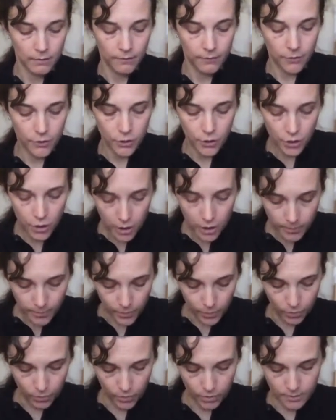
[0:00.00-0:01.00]
for
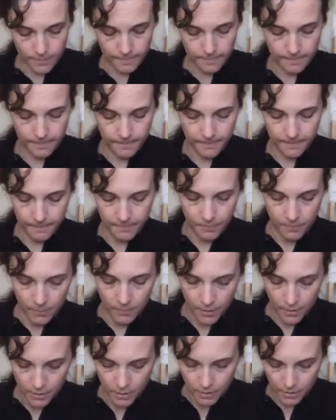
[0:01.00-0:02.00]
newborn,
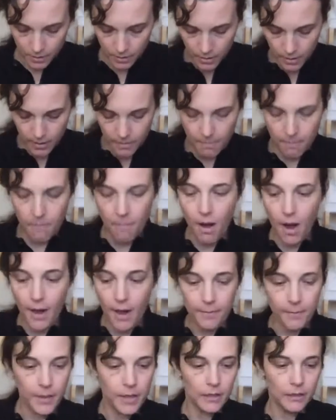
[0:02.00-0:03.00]

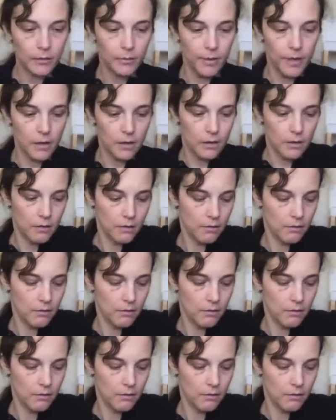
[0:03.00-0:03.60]
might be a little bit,